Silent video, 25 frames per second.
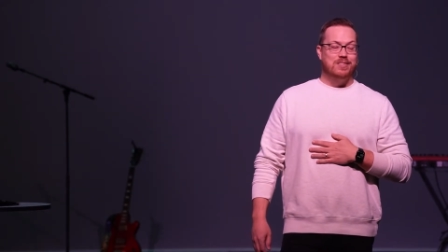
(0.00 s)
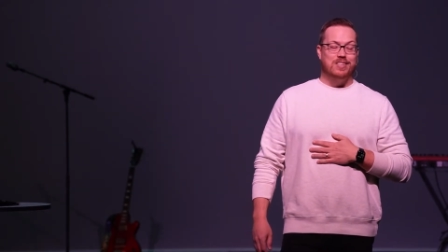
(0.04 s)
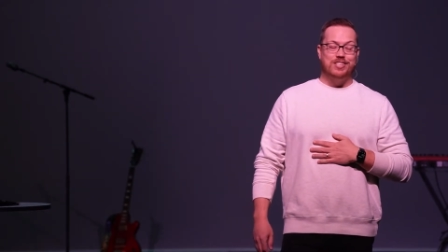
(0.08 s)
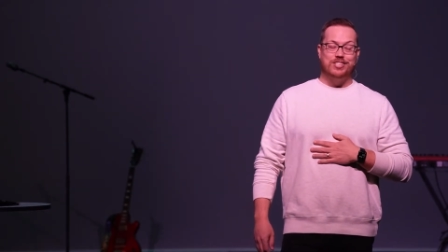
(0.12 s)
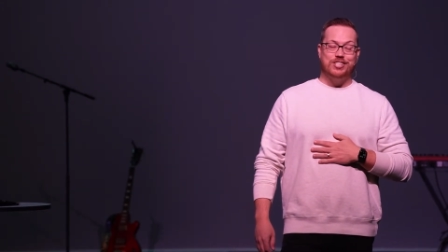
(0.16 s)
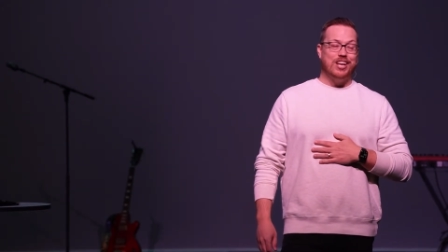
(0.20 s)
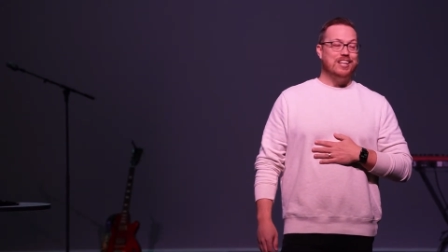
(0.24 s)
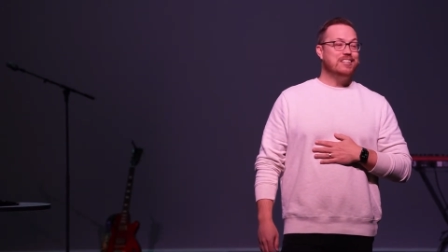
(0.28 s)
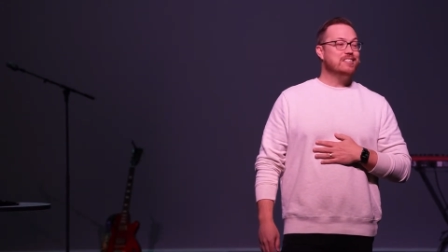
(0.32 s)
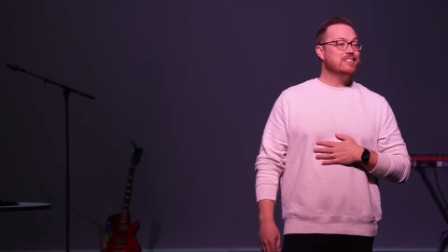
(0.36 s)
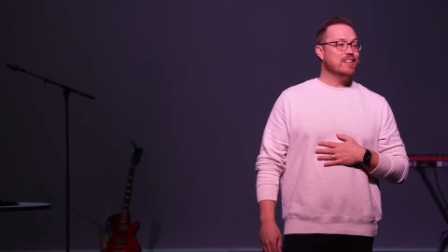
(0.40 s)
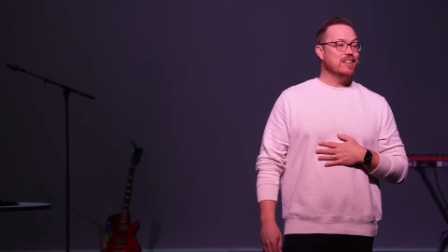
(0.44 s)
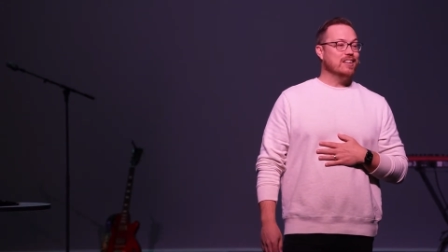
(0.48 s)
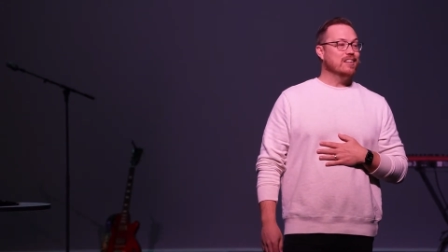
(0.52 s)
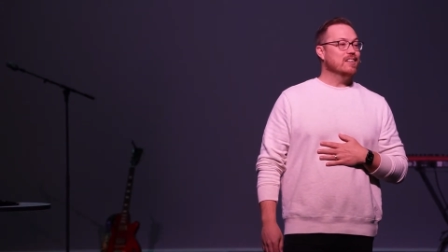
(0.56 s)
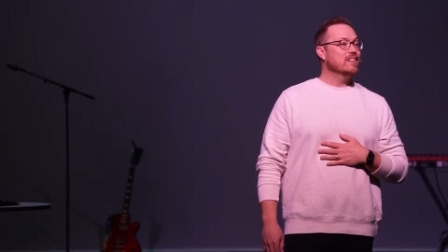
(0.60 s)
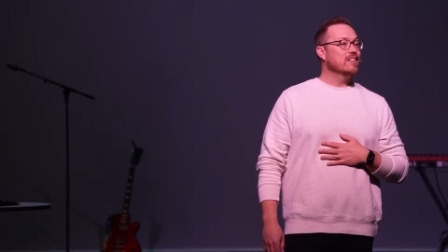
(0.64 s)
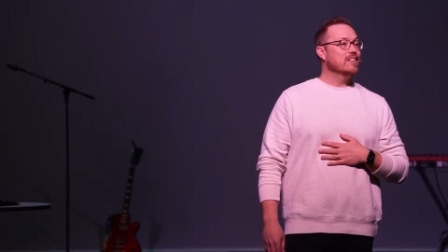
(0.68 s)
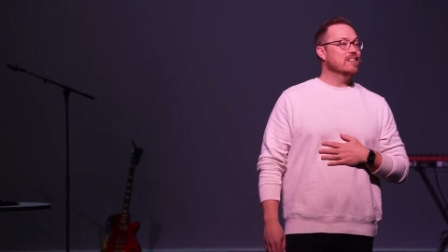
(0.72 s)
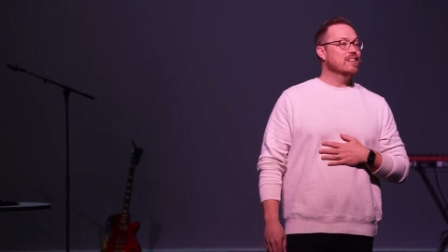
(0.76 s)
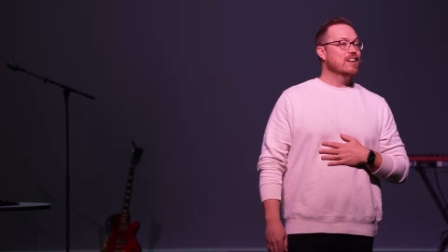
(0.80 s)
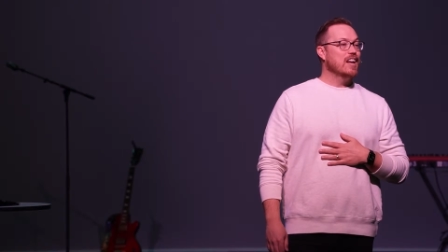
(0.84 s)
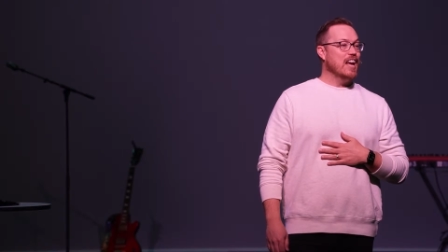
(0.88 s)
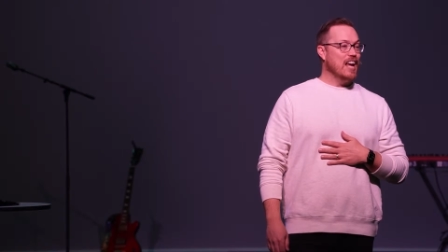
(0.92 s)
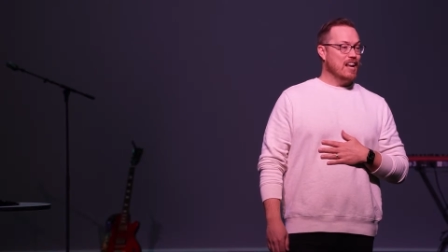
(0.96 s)
Chase it
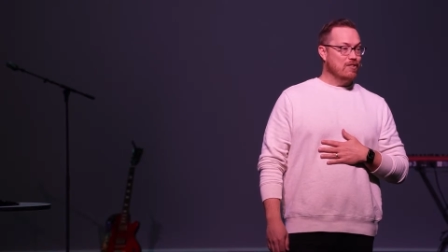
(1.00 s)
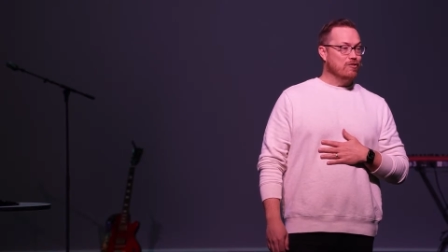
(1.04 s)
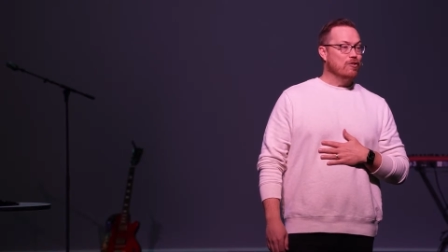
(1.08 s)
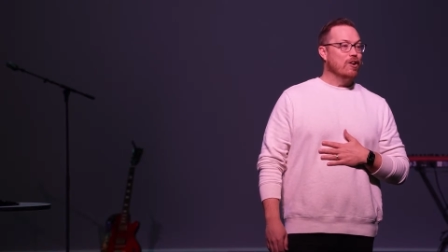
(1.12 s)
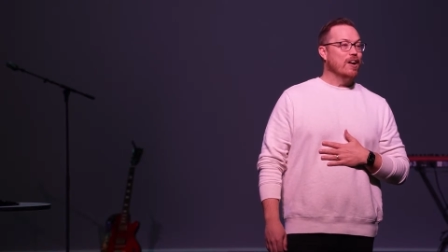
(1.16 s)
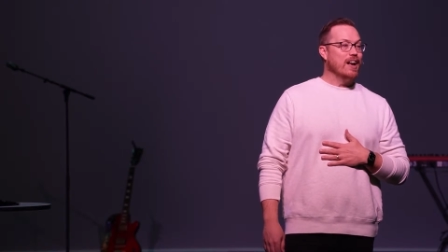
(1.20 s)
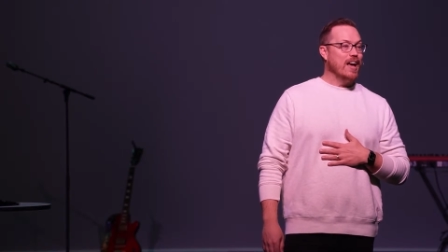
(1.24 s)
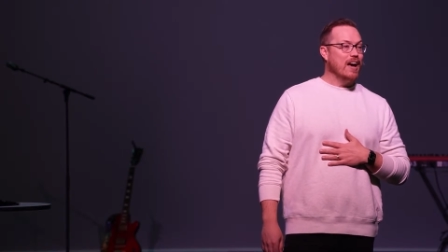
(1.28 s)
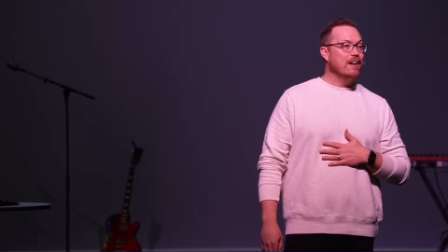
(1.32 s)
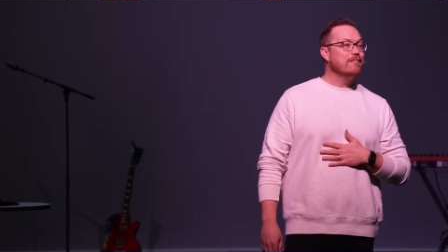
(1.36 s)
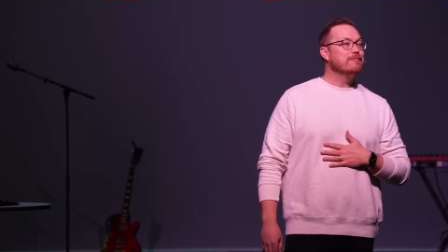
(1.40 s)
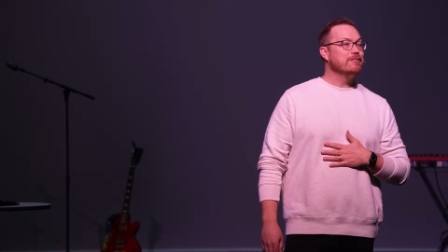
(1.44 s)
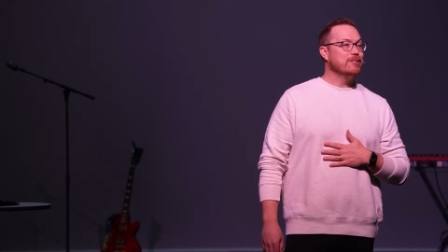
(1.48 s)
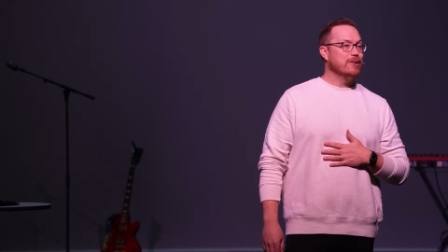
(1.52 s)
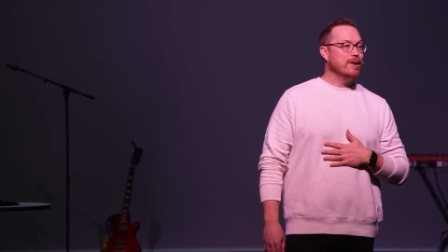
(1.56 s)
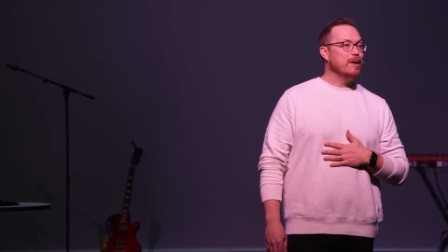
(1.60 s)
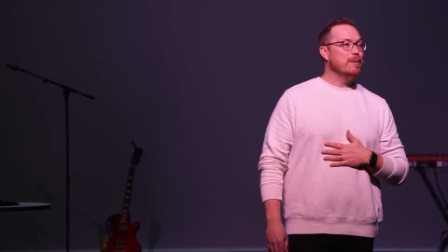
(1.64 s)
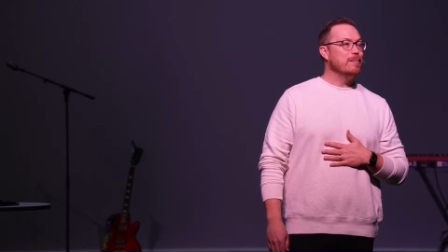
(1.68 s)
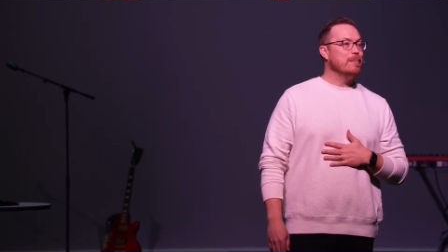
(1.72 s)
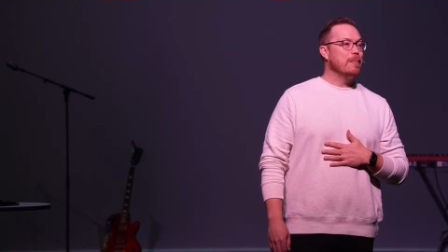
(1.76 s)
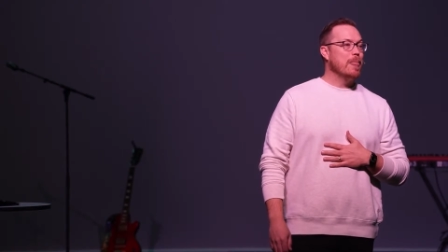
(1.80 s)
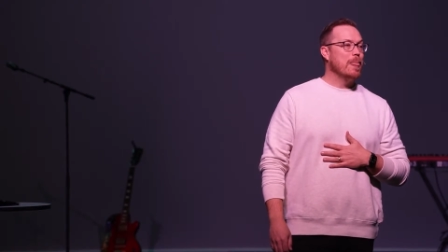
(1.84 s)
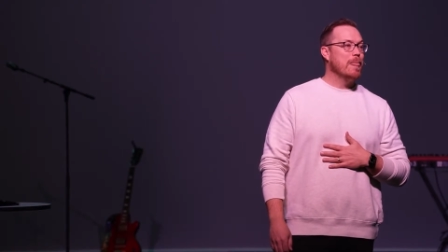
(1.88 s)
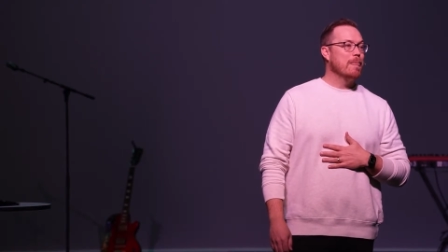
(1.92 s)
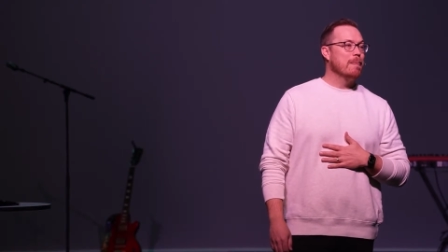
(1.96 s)
and run after it.
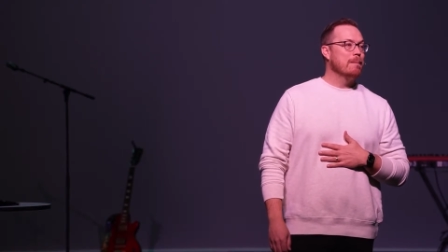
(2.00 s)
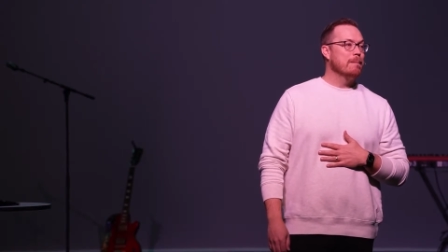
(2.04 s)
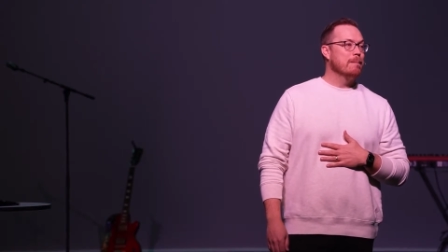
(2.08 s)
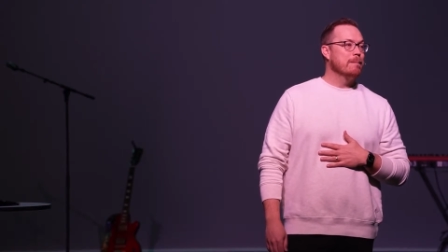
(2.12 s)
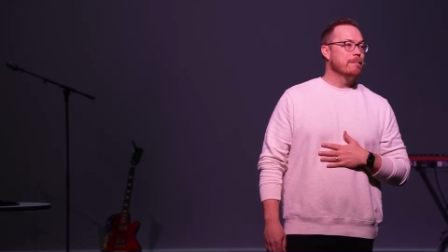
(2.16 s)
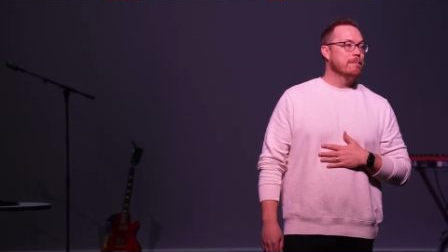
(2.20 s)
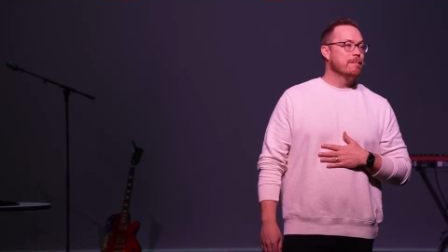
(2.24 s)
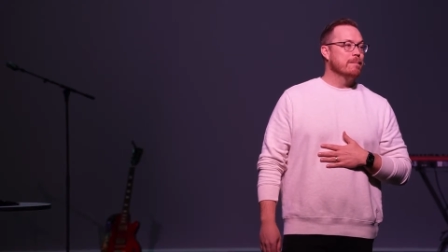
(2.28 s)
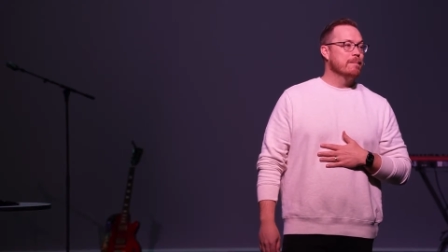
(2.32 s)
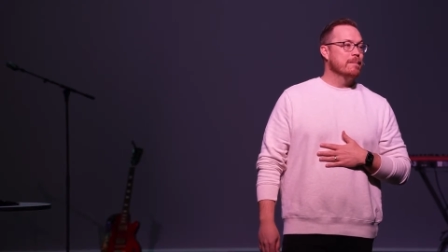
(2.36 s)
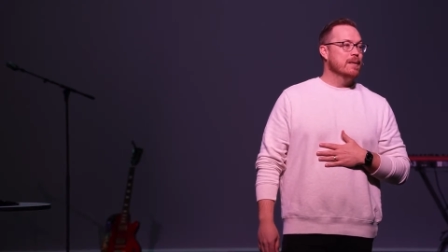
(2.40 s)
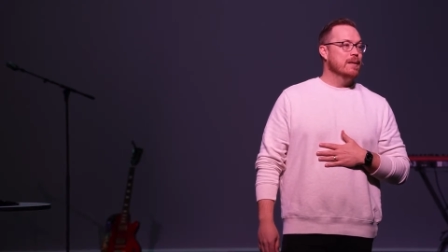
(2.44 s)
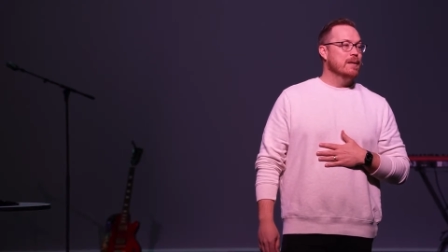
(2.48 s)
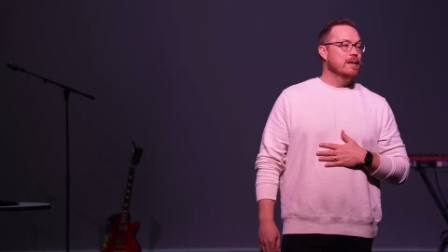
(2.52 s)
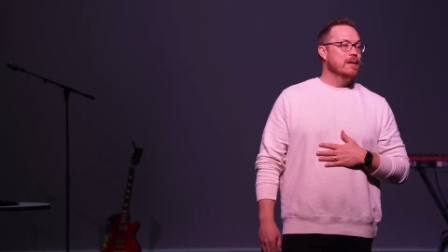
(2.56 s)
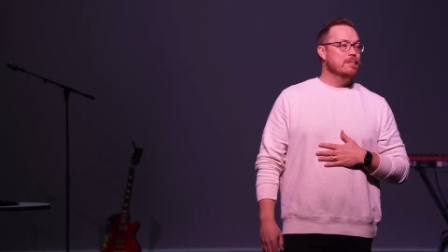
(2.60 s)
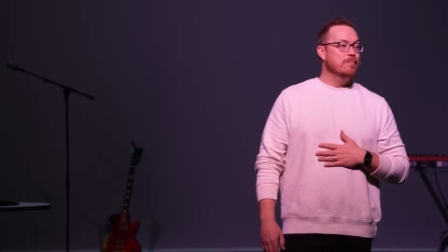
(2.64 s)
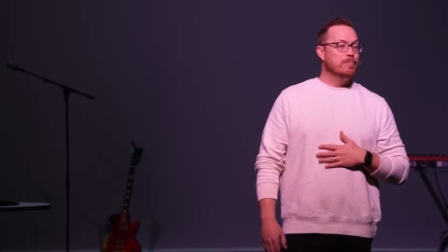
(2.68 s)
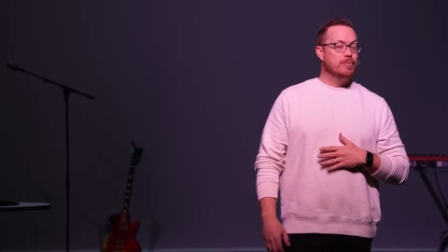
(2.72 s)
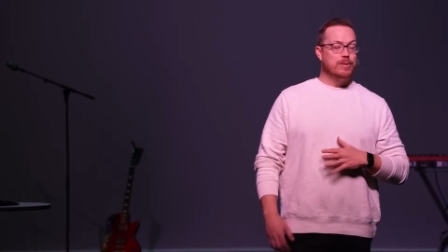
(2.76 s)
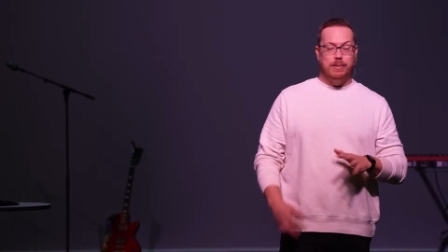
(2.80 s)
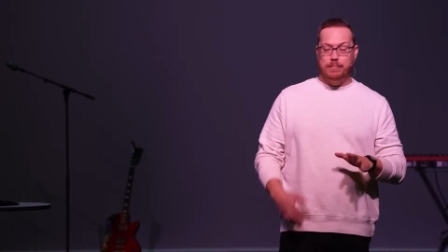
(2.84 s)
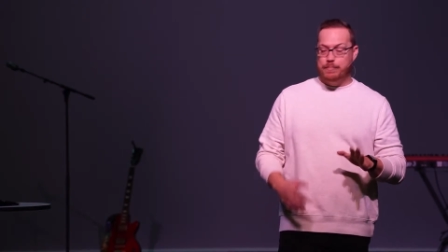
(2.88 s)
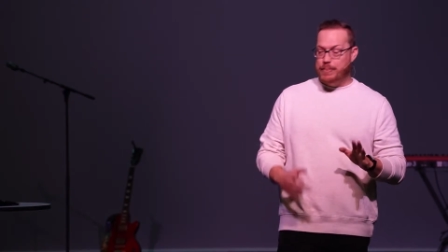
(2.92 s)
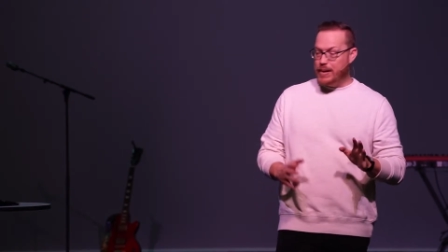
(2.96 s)

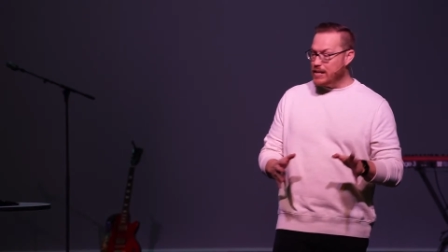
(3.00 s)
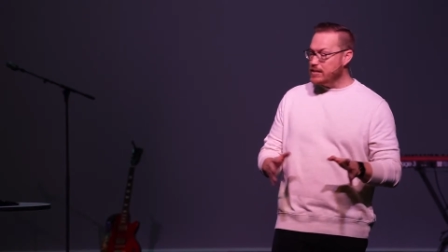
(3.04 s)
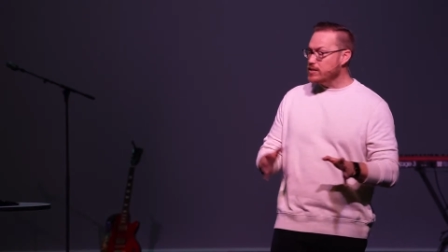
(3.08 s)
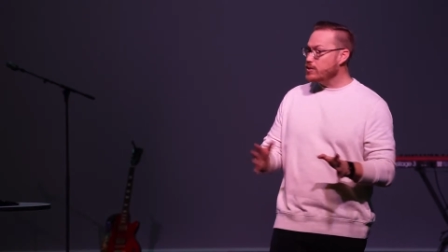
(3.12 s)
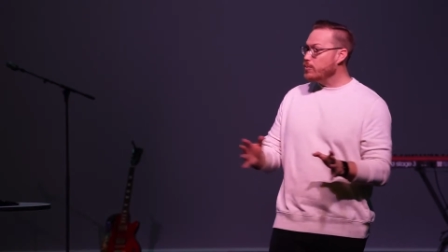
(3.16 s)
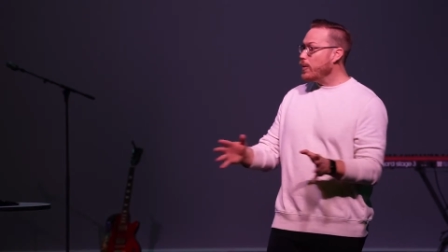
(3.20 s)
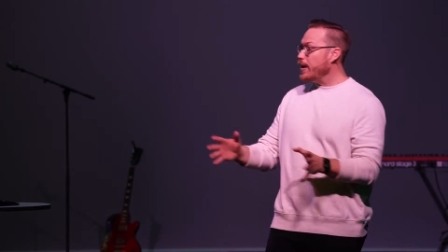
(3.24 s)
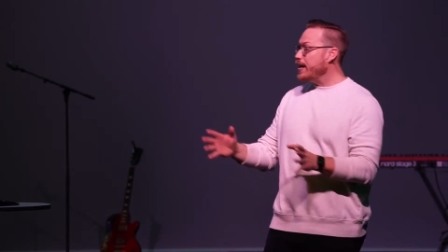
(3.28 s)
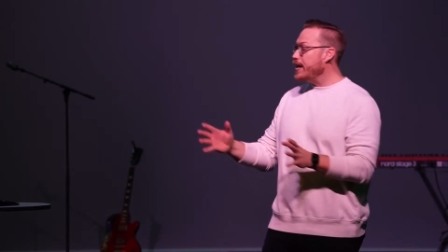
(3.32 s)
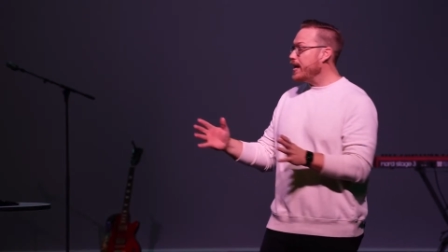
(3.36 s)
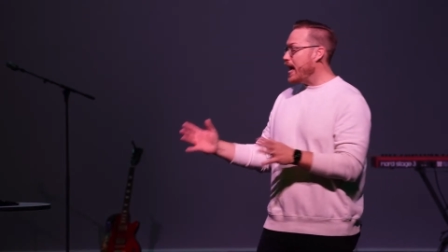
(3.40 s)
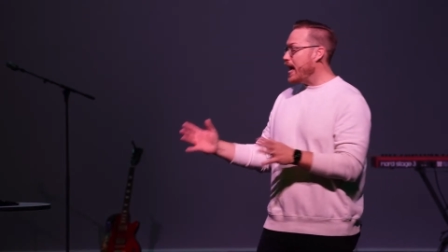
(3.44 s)
But the best way